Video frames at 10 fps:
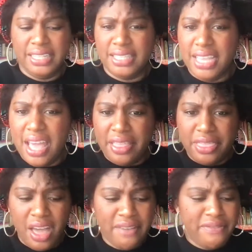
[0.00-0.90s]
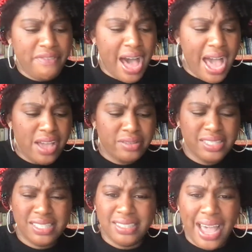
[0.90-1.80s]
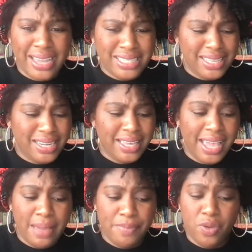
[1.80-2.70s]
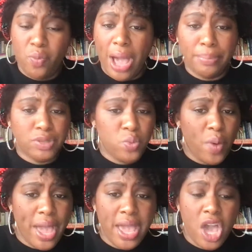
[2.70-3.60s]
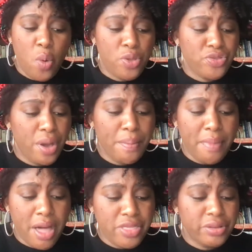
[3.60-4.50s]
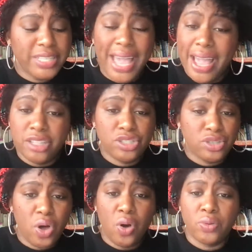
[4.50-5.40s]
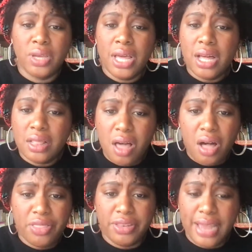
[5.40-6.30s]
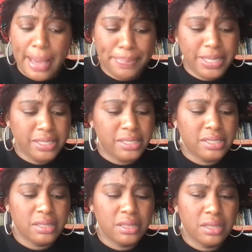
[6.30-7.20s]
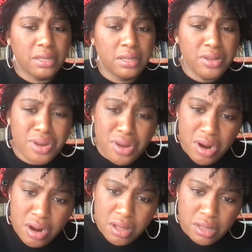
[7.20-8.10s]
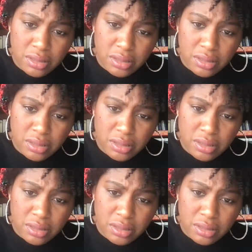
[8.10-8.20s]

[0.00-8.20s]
death, a vile sight that can't be wiped away with your mother's hand-sewn cloth napkins. Little girl,